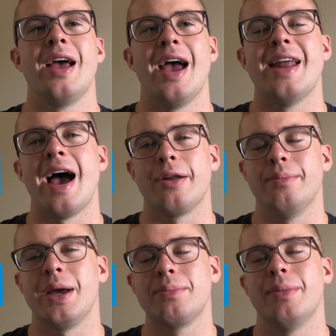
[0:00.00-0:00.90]
in how to
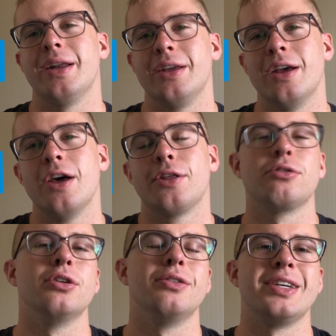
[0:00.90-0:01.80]
make money
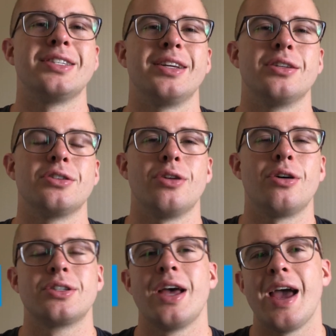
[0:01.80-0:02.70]
through investing in stocks.